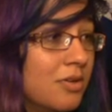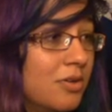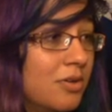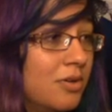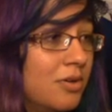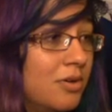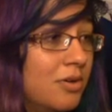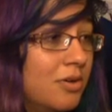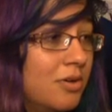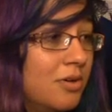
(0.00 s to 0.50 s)

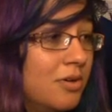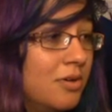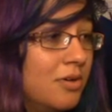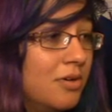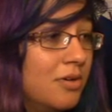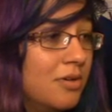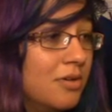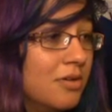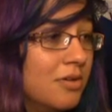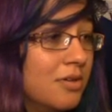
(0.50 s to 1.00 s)

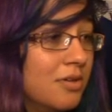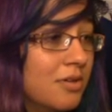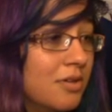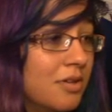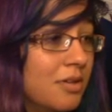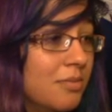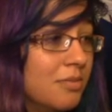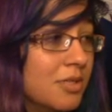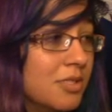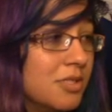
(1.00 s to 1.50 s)
Oh,
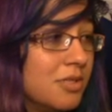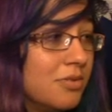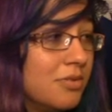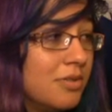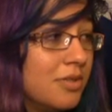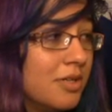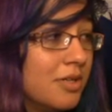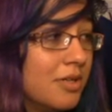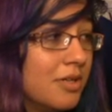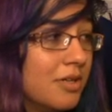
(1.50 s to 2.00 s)
they miss
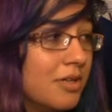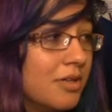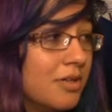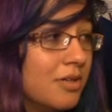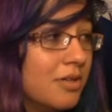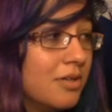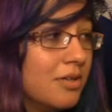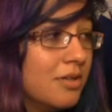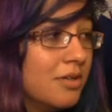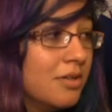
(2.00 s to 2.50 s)
their dad.